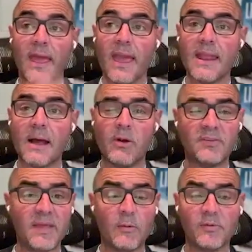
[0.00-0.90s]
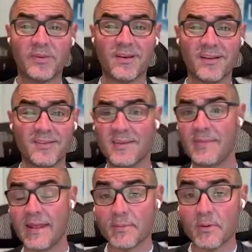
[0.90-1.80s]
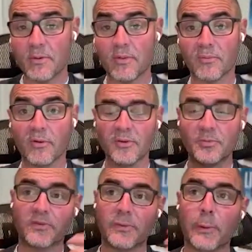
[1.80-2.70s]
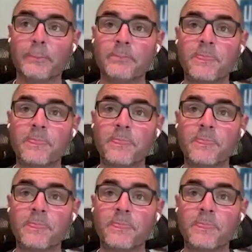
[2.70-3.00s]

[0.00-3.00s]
And I want to say that was a Wisconsin team that ended up going to the Rose Bowl. So,